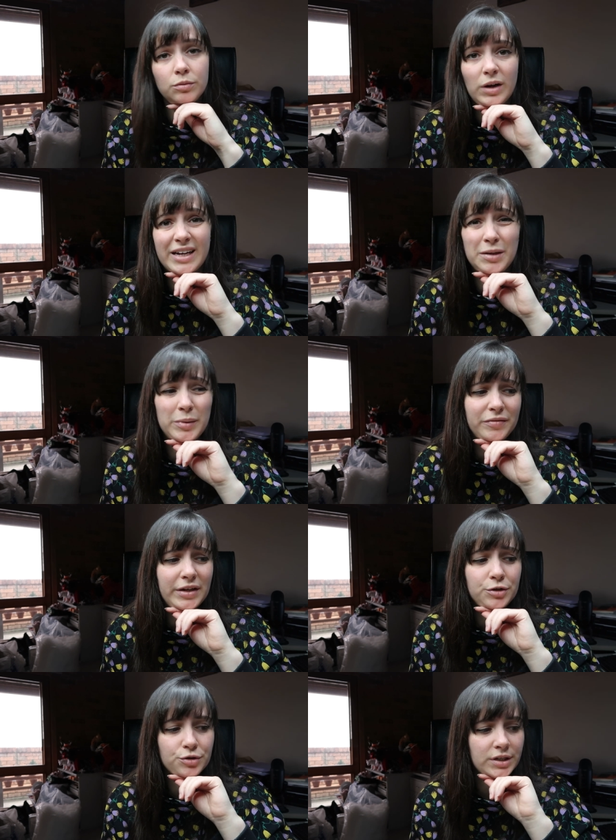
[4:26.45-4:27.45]
I get a bit of
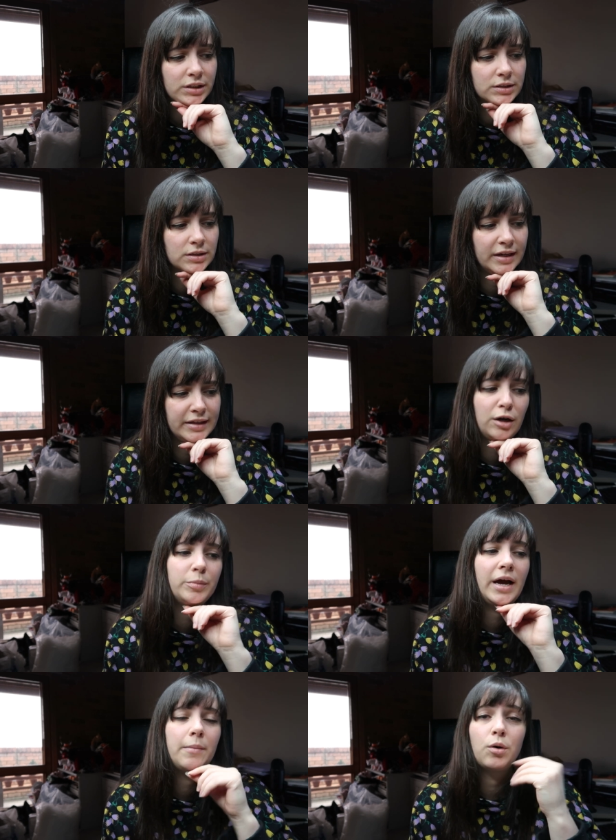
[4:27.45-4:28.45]
interest and then I'll
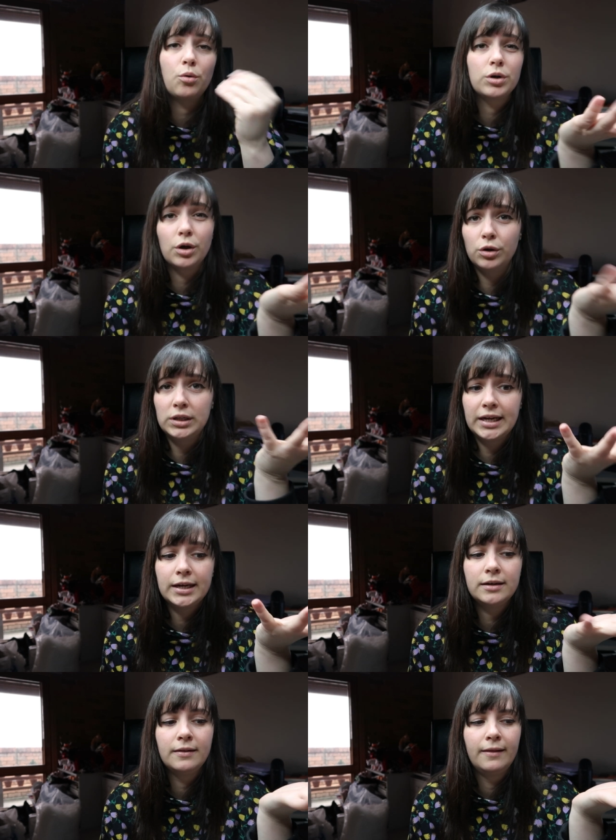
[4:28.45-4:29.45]
be able to order
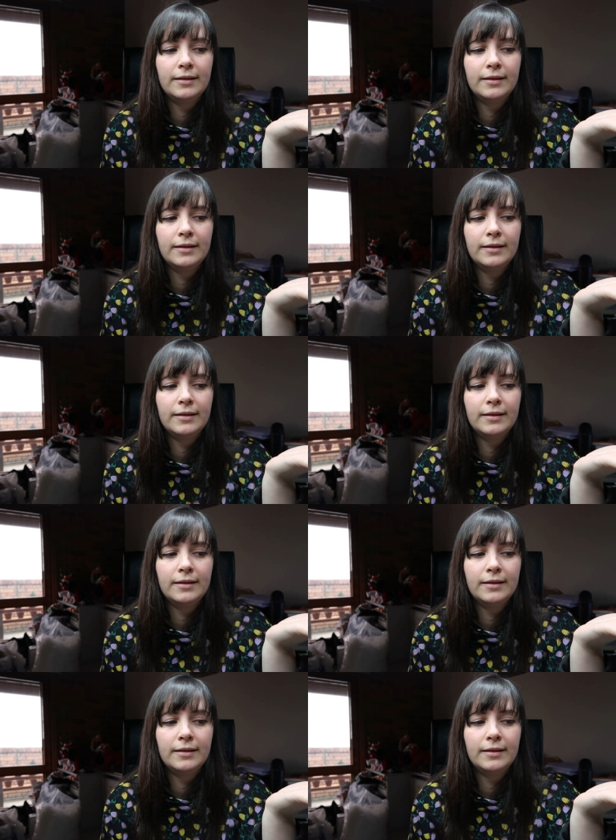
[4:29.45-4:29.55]
earlier